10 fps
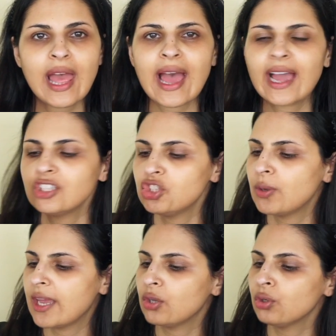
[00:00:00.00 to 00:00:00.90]
and you
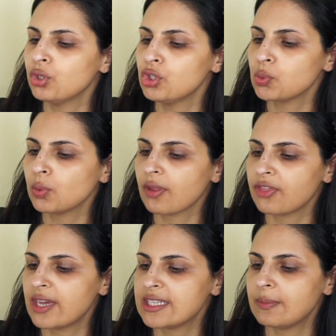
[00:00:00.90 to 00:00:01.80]
get your usual
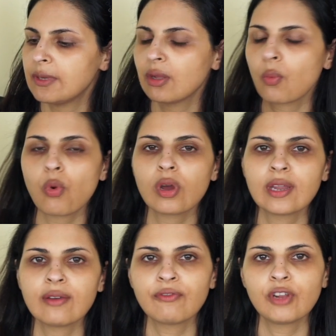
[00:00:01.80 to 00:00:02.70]
30ml
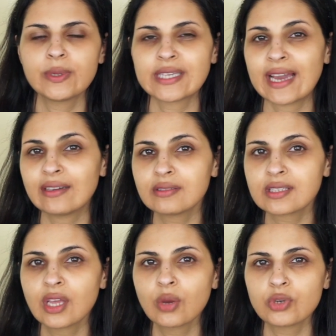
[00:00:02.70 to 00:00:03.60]
1 fluid
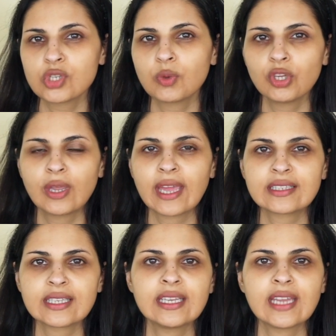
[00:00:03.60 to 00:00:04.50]
ounce, which is what you
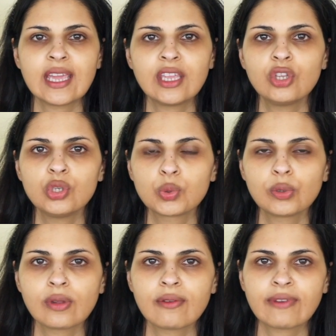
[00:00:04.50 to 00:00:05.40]
get in a
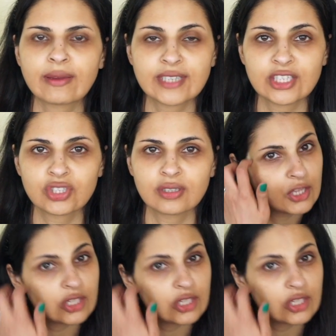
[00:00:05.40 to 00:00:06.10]
usual foundation.